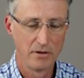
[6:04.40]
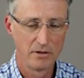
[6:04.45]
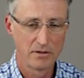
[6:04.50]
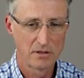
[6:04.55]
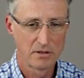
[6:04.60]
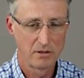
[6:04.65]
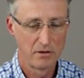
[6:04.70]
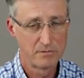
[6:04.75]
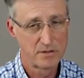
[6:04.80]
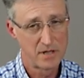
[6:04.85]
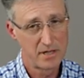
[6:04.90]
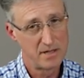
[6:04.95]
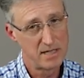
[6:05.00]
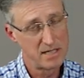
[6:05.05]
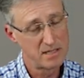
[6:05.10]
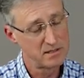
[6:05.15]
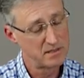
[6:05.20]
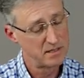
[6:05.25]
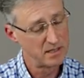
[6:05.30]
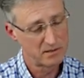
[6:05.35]
obviously
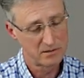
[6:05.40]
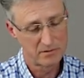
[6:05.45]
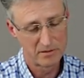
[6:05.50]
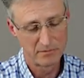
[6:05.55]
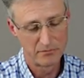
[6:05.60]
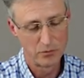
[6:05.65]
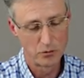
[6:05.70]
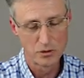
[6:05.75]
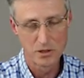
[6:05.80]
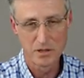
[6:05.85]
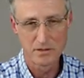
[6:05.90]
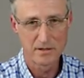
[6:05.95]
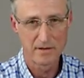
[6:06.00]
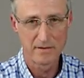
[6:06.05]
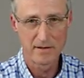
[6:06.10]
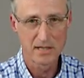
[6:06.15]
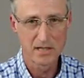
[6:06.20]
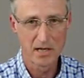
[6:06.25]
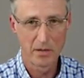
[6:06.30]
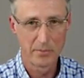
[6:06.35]
the fortunes of
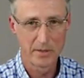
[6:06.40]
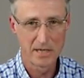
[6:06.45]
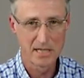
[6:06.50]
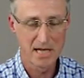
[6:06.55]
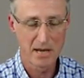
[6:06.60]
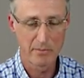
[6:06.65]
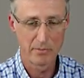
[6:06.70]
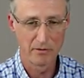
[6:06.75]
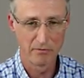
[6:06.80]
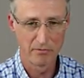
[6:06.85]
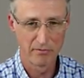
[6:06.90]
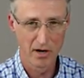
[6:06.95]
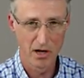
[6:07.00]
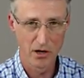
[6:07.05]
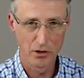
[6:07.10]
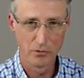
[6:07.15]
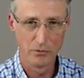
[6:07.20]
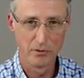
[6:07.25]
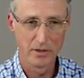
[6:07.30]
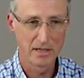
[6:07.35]
these companies ebb and
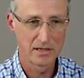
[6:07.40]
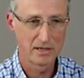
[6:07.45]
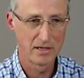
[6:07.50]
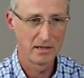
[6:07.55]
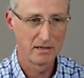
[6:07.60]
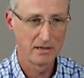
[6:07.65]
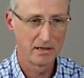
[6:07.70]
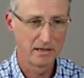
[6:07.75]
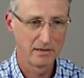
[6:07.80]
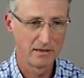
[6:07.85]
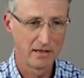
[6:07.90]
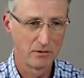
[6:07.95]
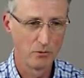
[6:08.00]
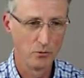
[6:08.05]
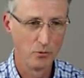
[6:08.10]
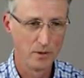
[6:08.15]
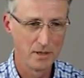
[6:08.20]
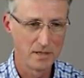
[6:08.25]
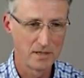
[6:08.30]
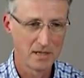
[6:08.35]
flow. They're
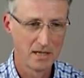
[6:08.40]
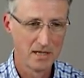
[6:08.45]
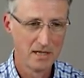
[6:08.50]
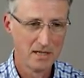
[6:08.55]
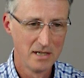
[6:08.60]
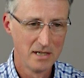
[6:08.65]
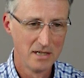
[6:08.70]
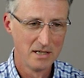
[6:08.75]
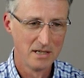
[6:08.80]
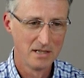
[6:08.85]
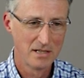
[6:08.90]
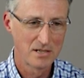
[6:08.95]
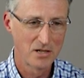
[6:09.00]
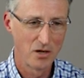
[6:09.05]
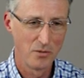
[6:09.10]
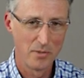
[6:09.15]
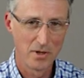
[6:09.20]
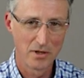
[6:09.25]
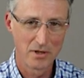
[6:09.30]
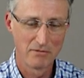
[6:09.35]
always, stock
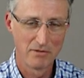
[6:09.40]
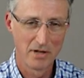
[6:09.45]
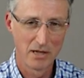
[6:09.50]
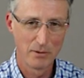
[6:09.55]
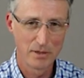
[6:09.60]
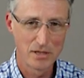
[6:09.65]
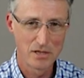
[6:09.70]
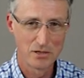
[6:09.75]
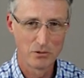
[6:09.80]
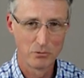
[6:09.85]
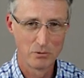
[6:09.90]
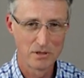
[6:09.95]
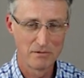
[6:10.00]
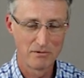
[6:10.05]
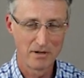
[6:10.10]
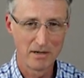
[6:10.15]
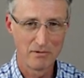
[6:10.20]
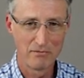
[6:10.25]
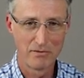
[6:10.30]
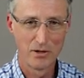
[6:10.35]
market valuations are always a
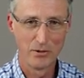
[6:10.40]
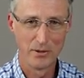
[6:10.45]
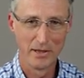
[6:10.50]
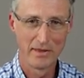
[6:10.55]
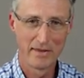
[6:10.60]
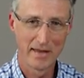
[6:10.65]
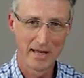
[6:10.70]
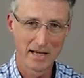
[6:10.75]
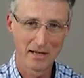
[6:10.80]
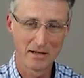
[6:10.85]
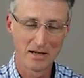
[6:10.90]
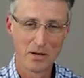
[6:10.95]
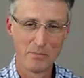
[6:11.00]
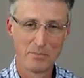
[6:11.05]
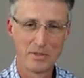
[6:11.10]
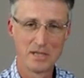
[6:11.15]
very fluid thing. Companies